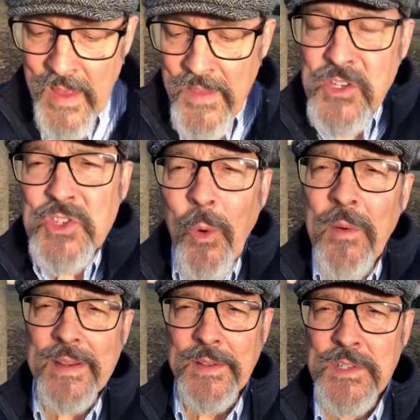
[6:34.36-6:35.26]
The
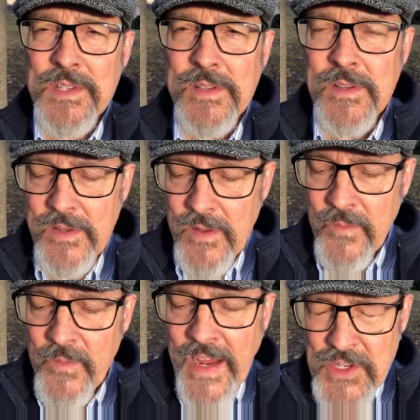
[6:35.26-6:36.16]
historians,
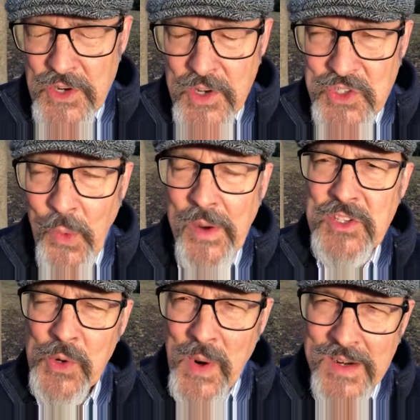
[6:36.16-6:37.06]
ancient
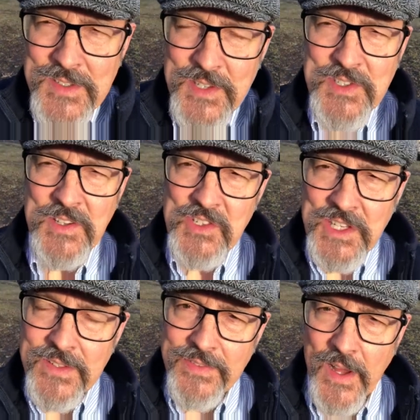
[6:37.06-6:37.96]
historians Herodotus and
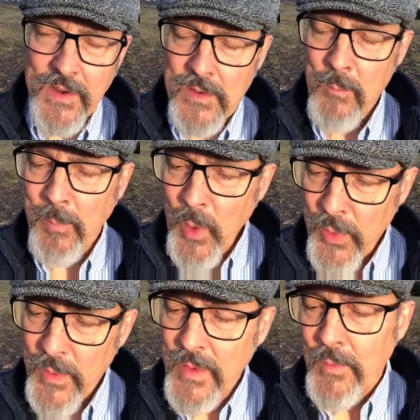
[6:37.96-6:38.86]
Xenophon,
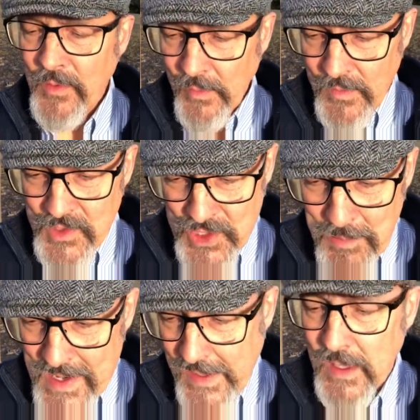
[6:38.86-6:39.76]
both
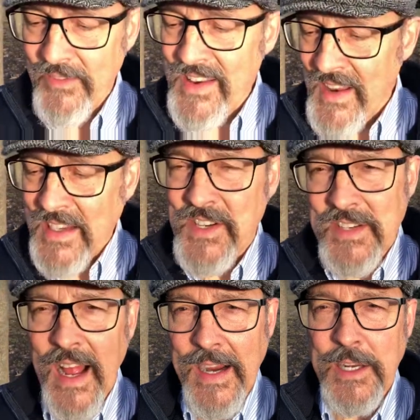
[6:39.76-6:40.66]
speak of a night
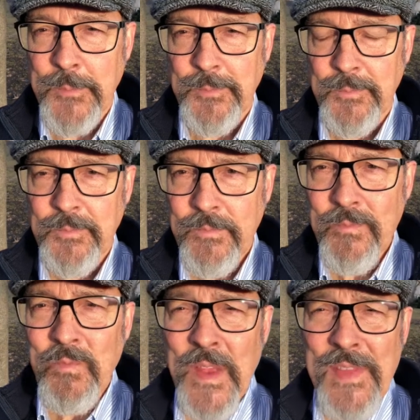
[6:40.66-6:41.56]
attack,
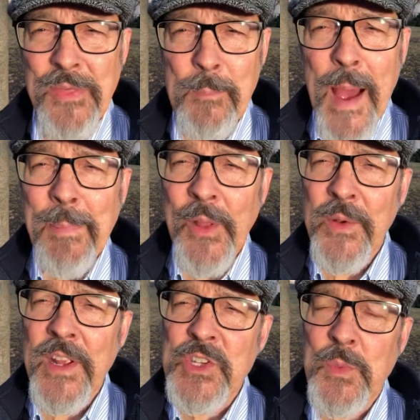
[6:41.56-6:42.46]
that the
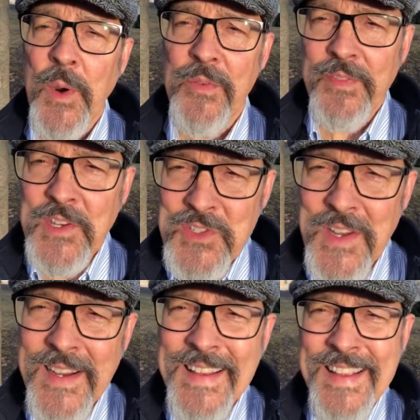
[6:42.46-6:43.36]
Babylonians were
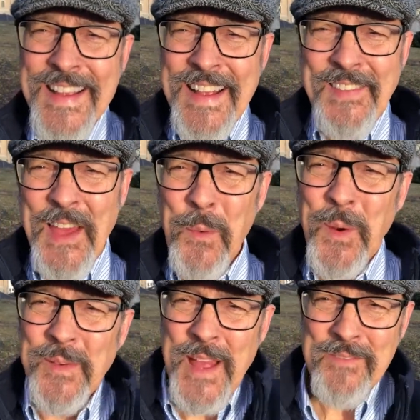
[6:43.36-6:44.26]
feasting, they
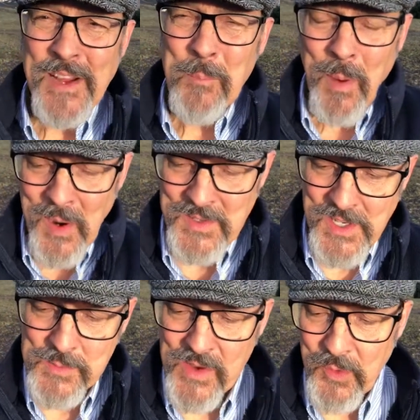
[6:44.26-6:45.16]
were having a
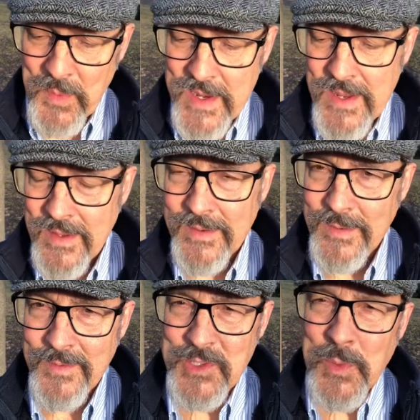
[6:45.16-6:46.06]
party, revelry.
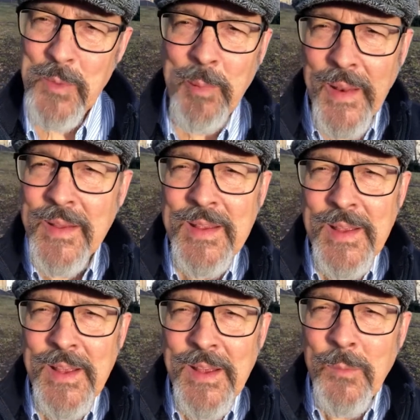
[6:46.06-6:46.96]
This would have been
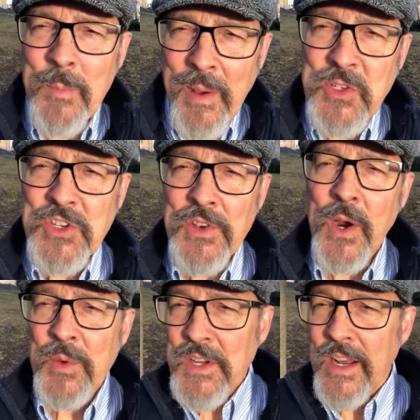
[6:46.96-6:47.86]
when
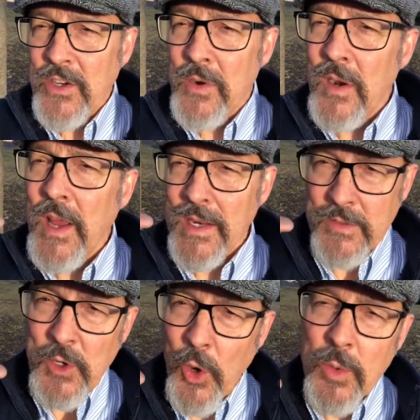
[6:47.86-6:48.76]
Belshazzar was getting drunk out of
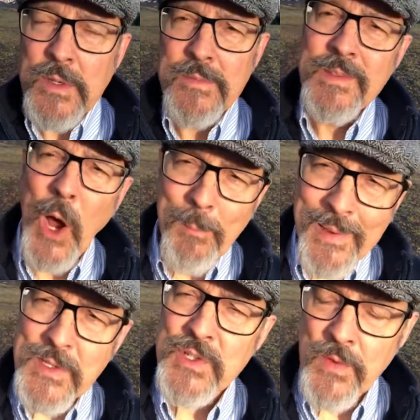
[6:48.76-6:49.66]
the gold
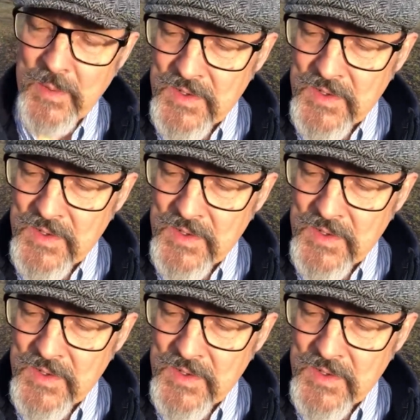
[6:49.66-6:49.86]
goblets from the